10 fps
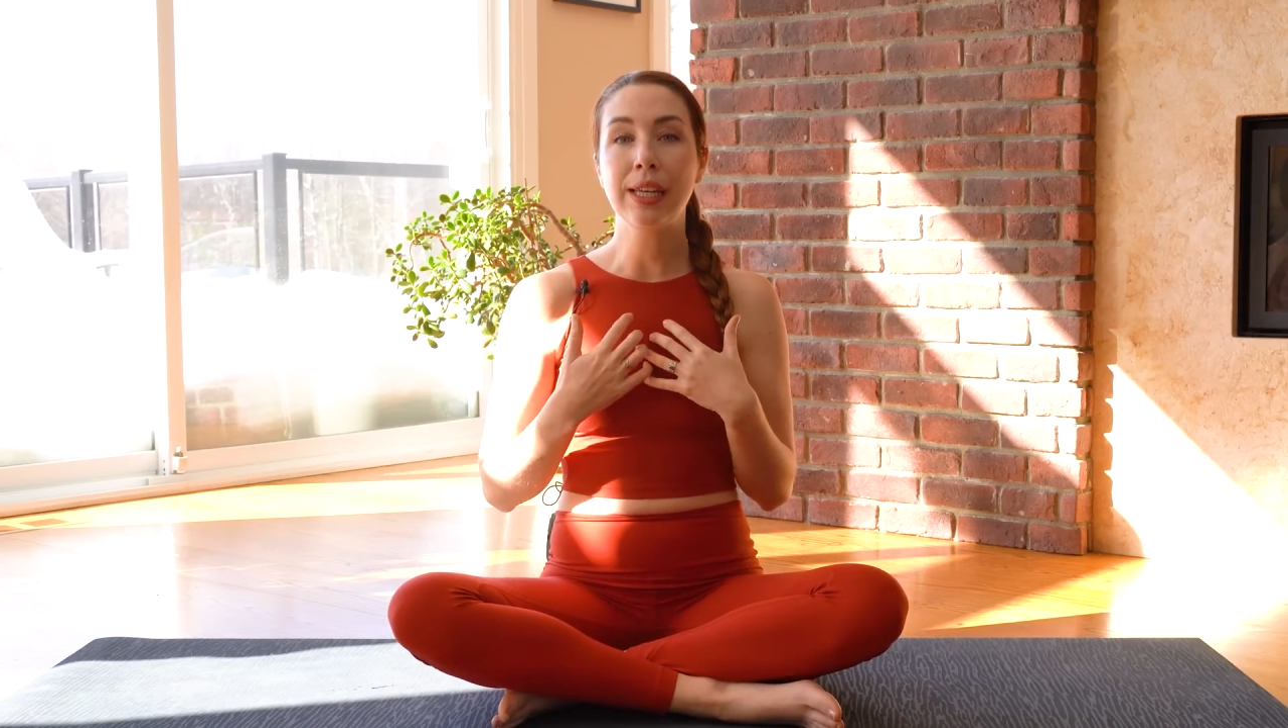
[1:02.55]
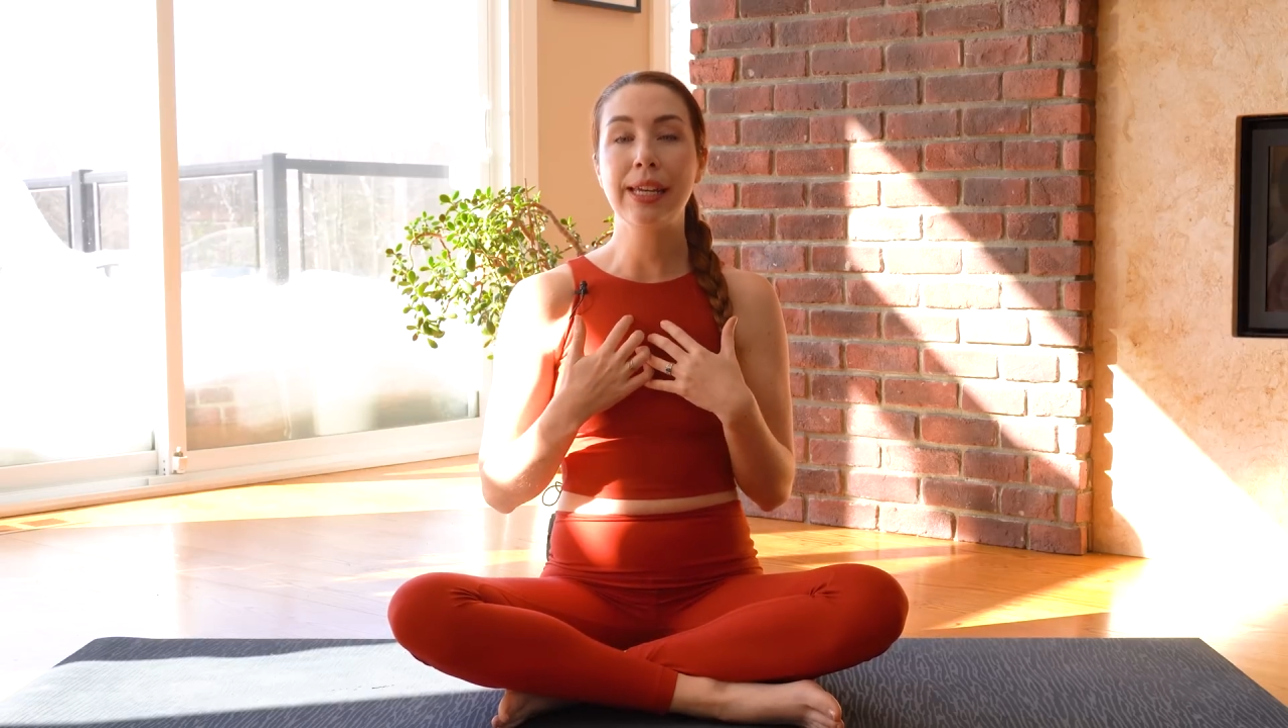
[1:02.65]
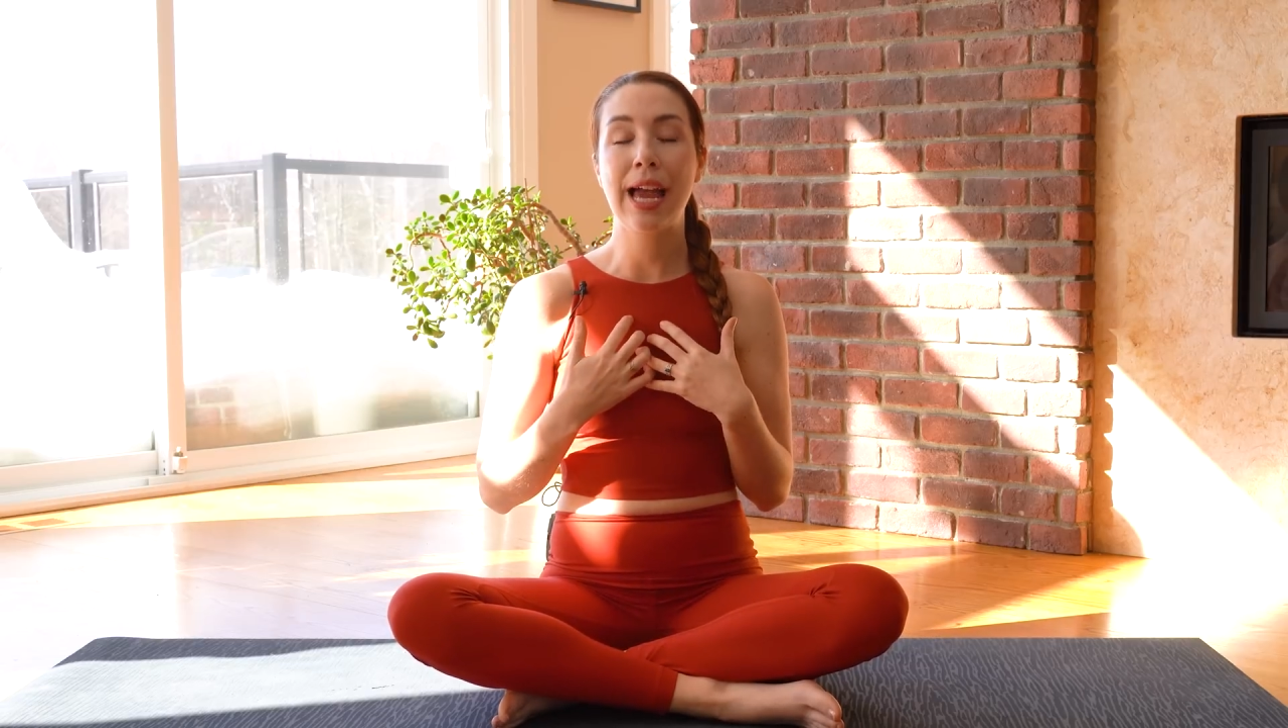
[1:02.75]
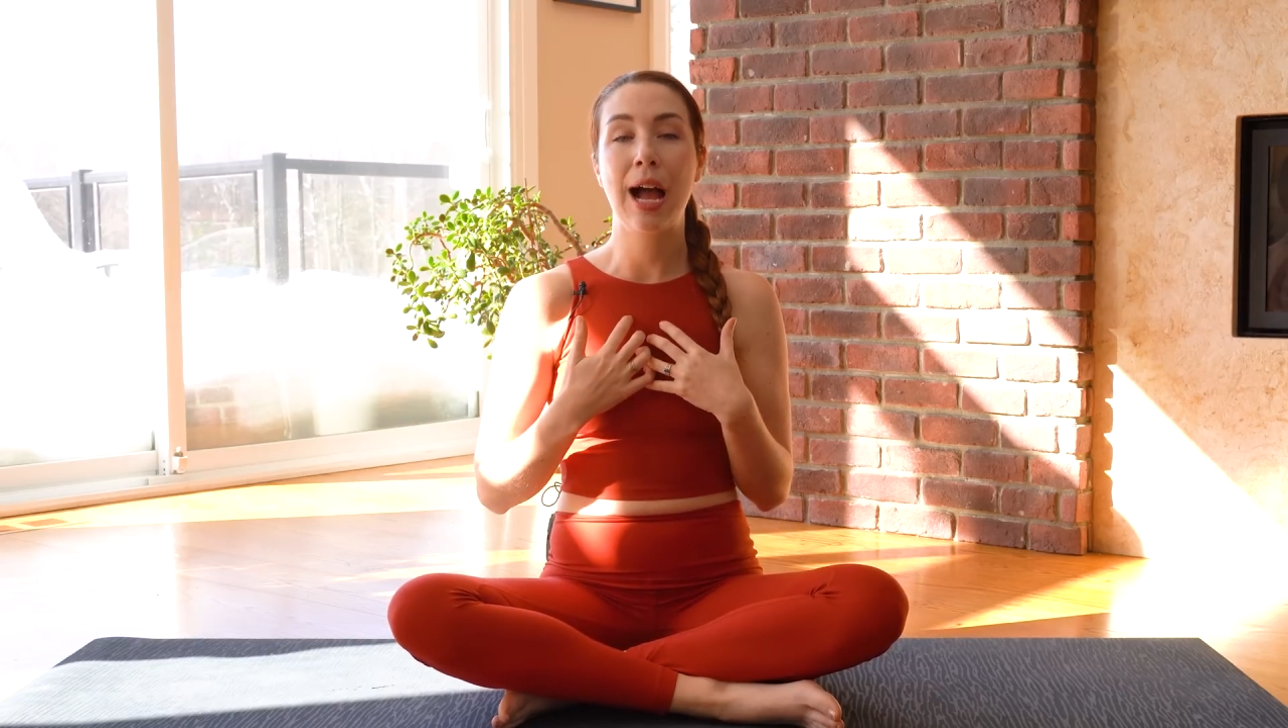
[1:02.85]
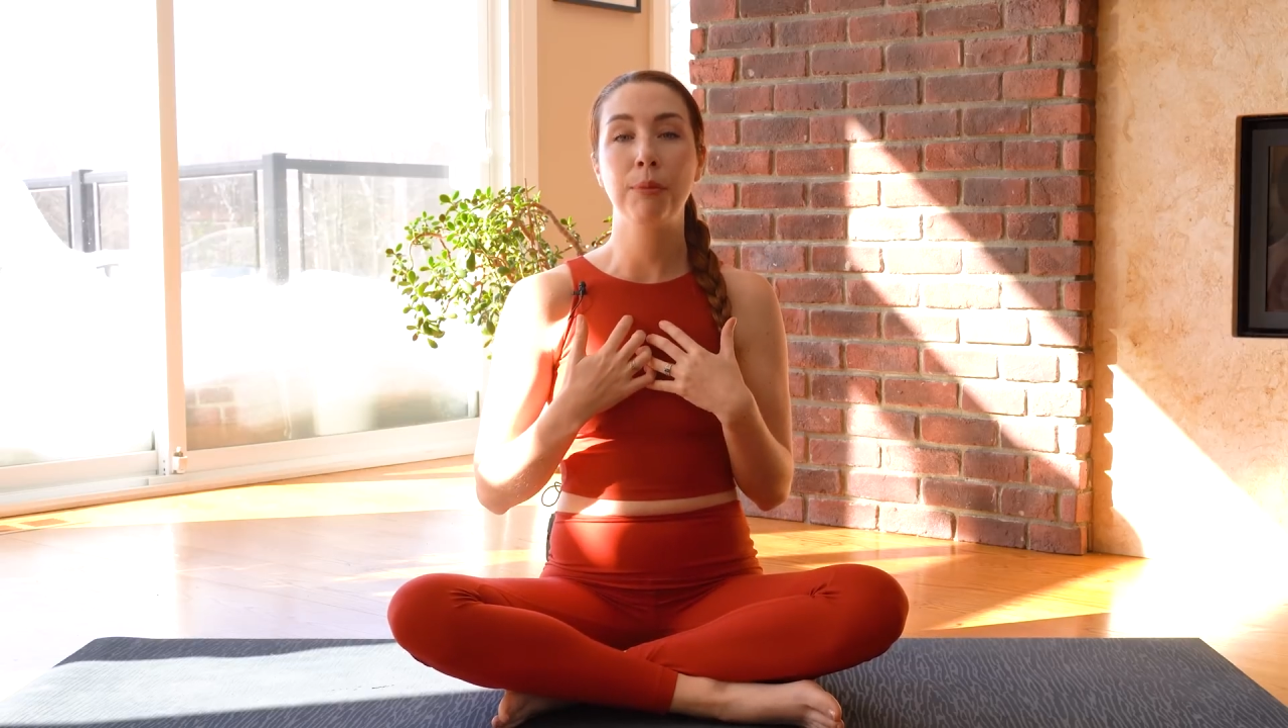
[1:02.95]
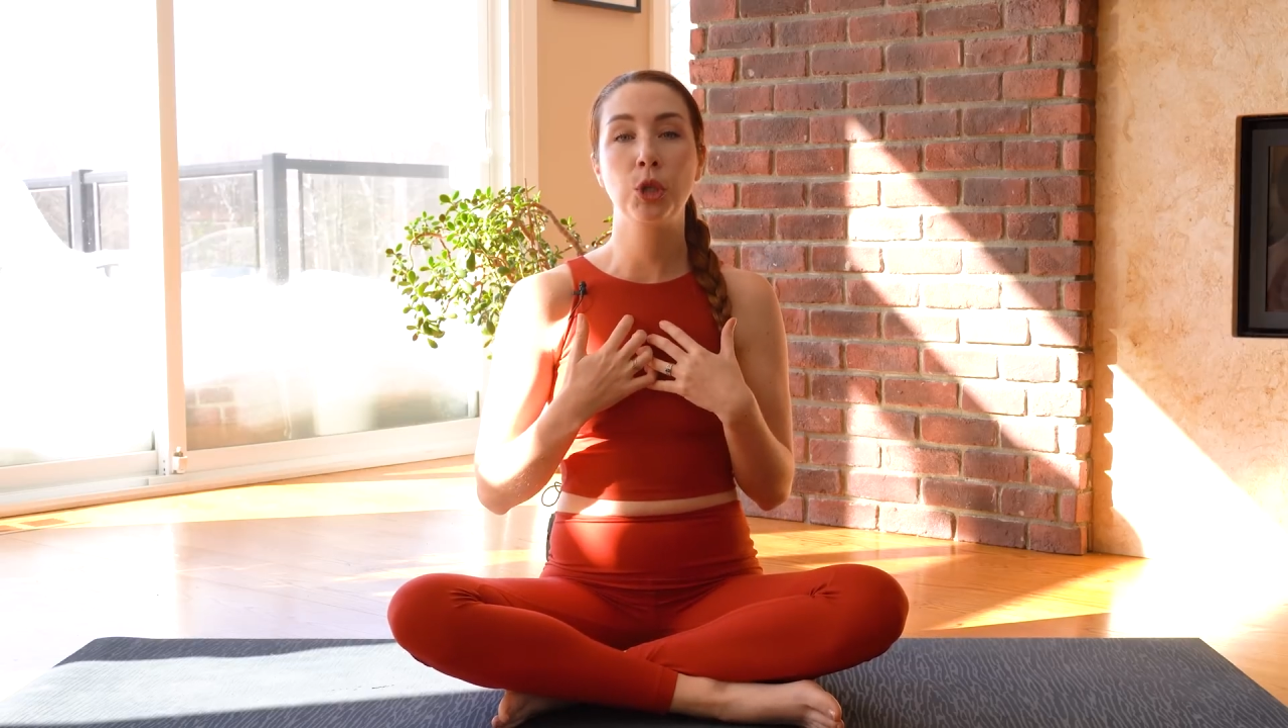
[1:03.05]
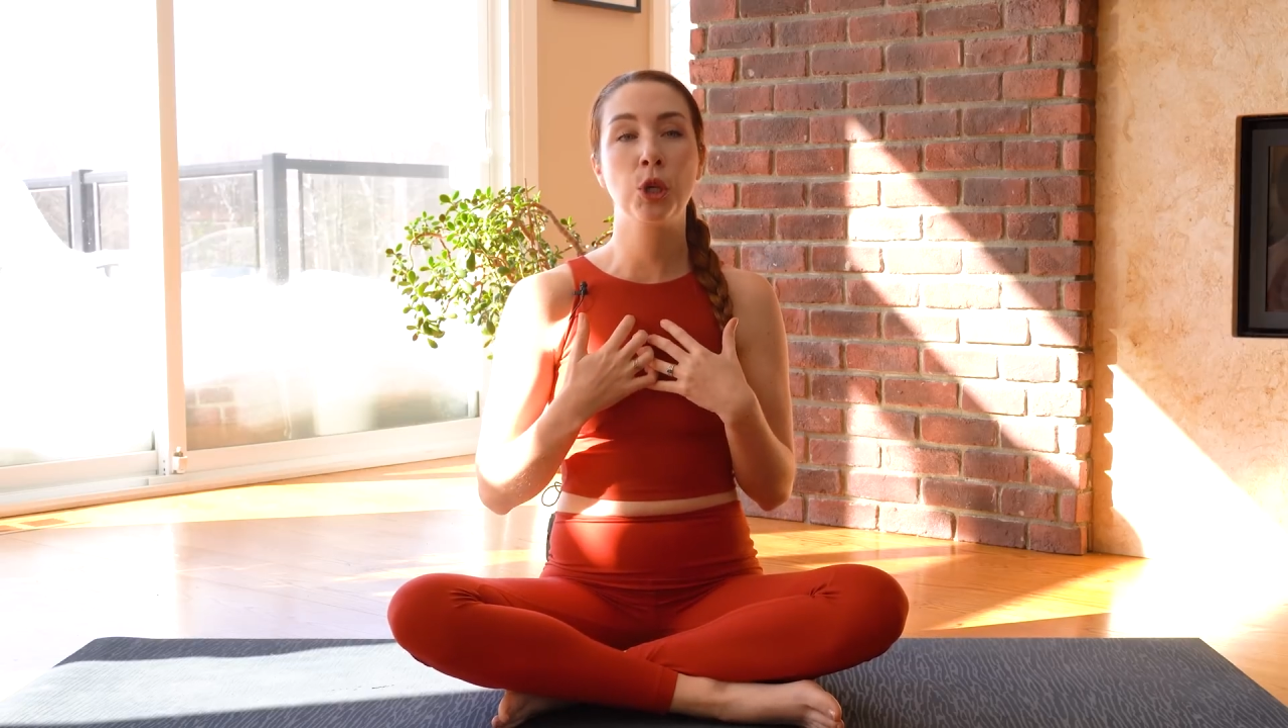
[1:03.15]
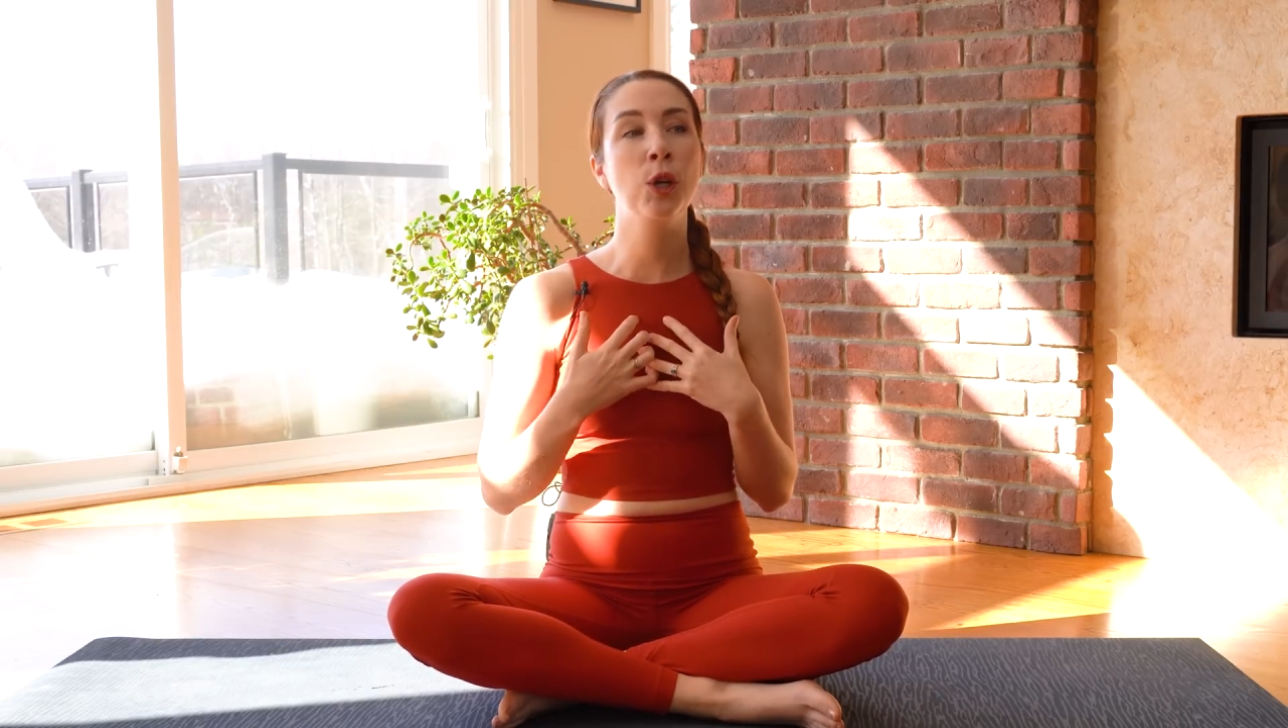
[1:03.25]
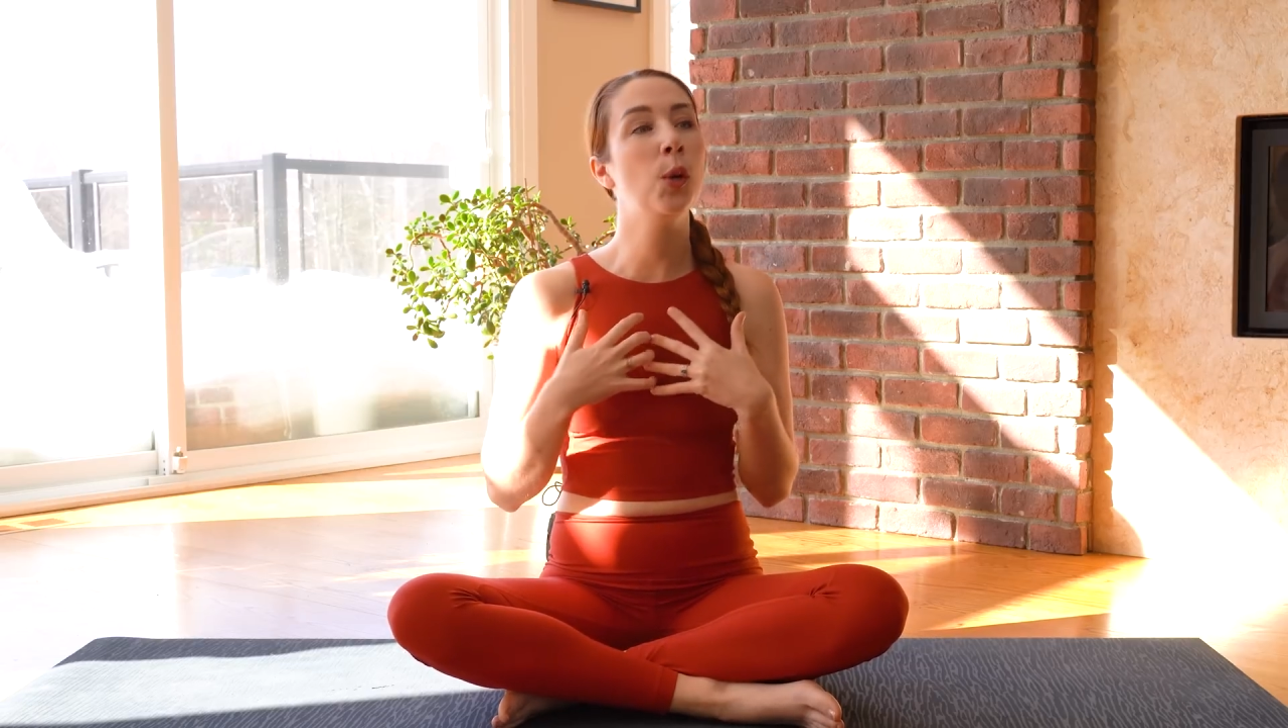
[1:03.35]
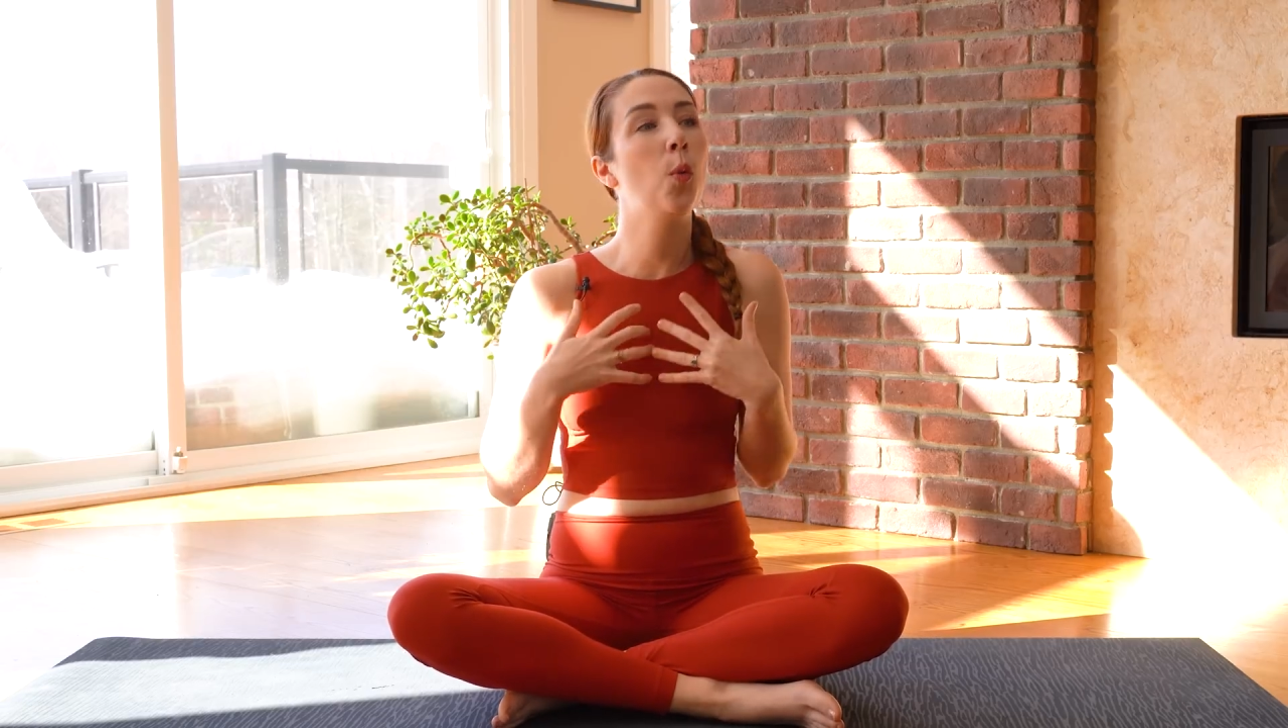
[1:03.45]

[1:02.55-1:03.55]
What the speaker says: capture